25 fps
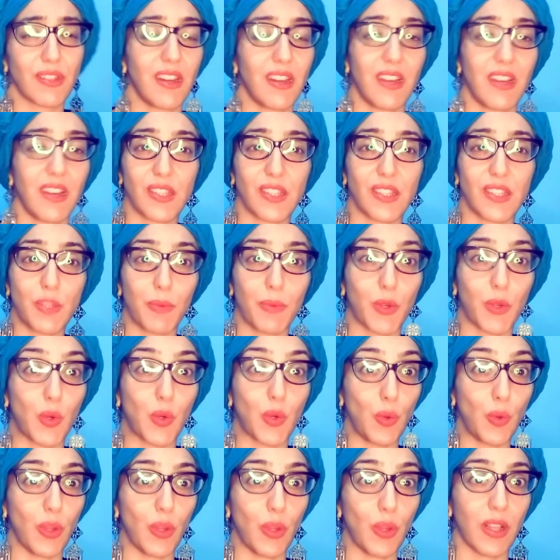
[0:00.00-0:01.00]
was super
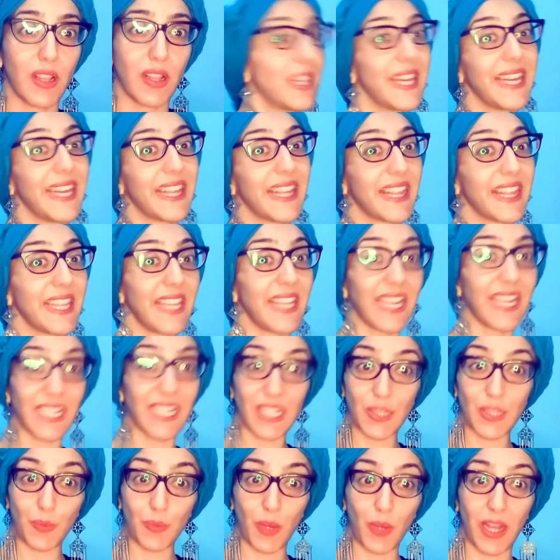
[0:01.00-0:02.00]
cool. The next
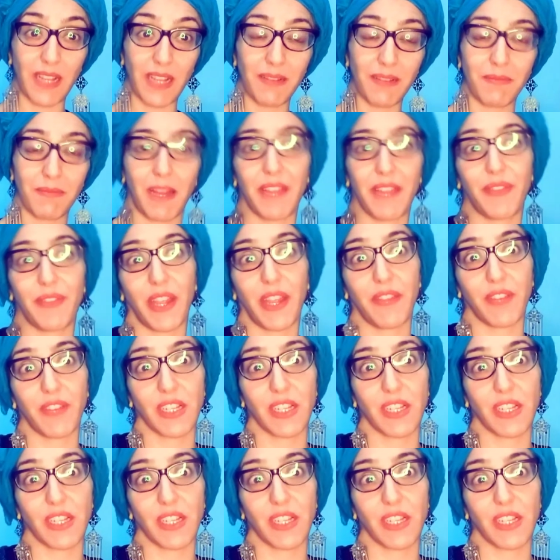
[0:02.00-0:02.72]
one, my favorite,